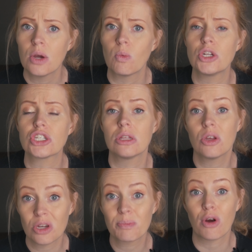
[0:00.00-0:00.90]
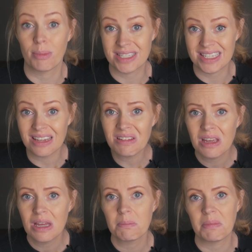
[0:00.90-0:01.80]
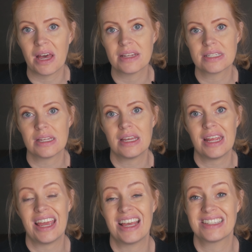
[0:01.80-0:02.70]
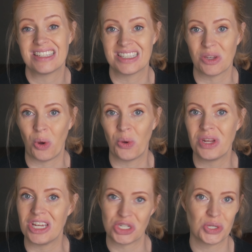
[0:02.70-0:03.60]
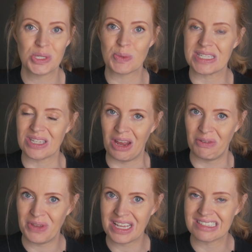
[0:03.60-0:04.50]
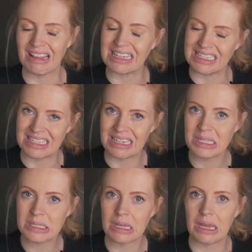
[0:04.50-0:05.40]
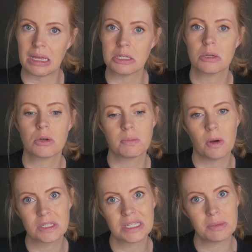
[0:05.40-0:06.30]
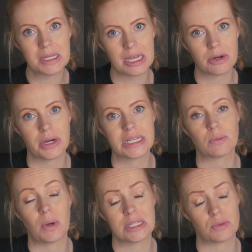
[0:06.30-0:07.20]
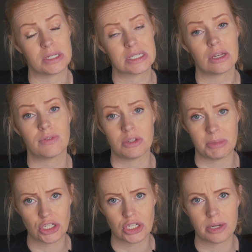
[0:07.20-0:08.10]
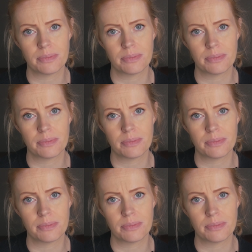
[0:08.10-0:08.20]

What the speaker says: which look promising, but it has its own issues with side effects like dizziness and could possibly increase one's risk of dementia.